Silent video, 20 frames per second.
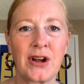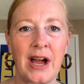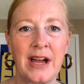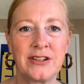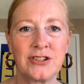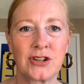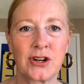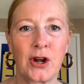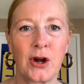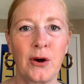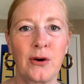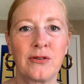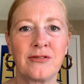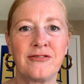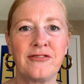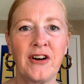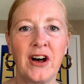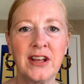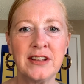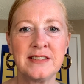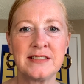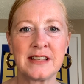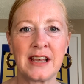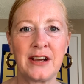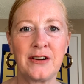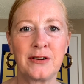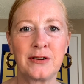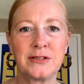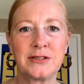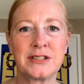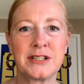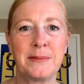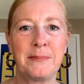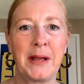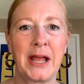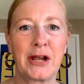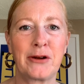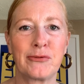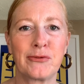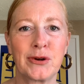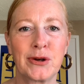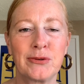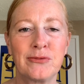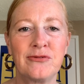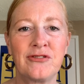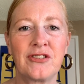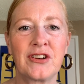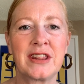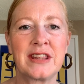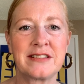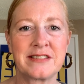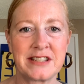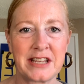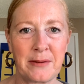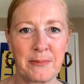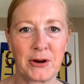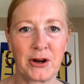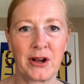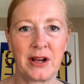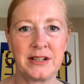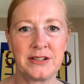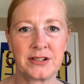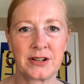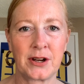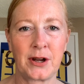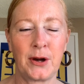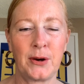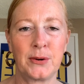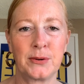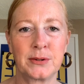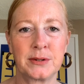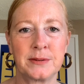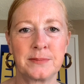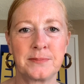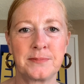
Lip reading: undercoat falls out to make room for the summer undercoat.